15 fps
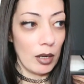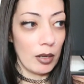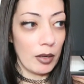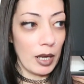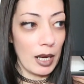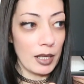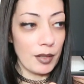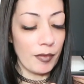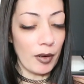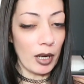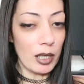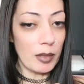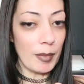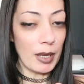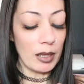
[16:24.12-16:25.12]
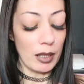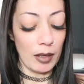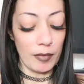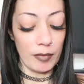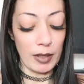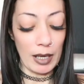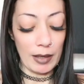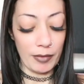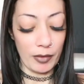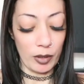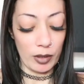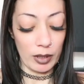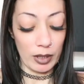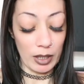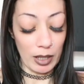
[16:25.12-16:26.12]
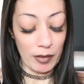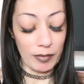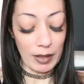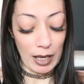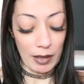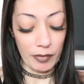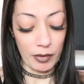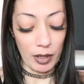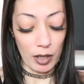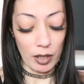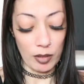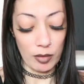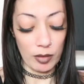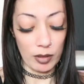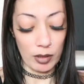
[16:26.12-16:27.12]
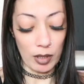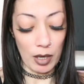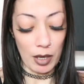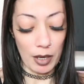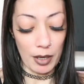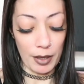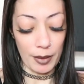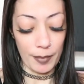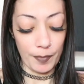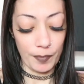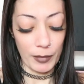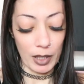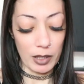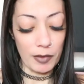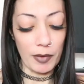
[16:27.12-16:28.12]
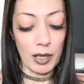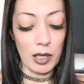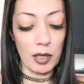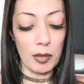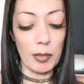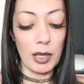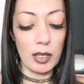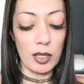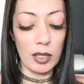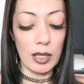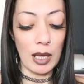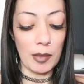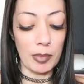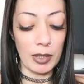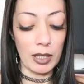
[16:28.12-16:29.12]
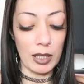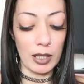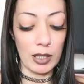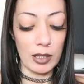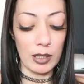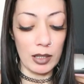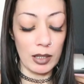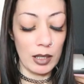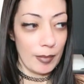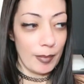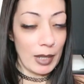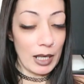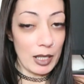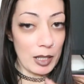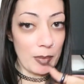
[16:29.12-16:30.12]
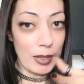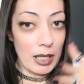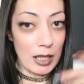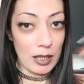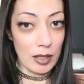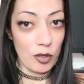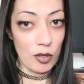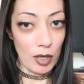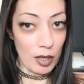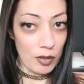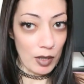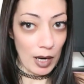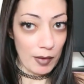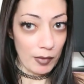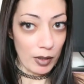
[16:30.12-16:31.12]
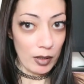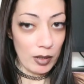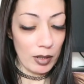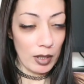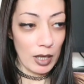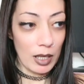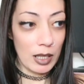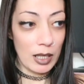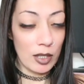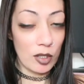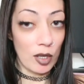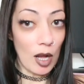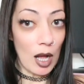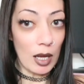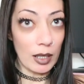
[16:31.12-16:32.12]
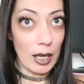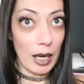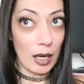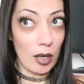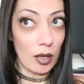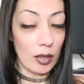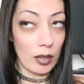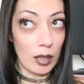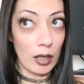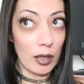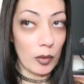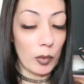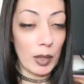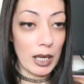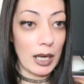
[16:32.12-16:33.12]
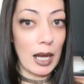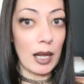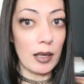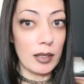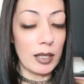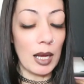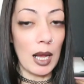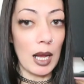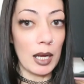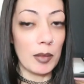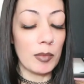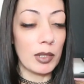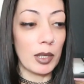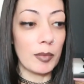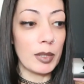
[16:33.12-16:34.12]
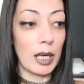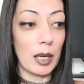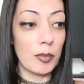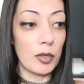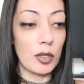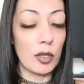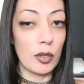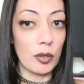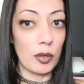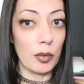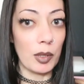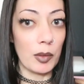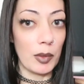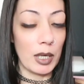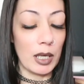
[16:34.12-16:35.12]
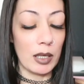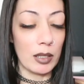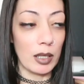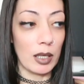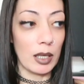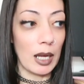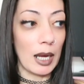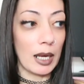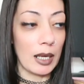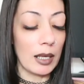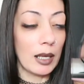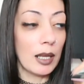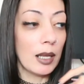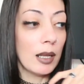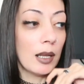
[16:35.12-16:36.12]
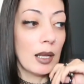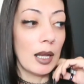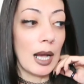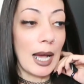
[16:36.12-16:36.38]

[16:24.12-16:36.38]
Okay, as far as my love life love life goes, um, it's funny you mention that because my husband he's a truck driver and he's okay. gone like a week at a time, sometimes right, two right. three weeks, and like mm-hmm.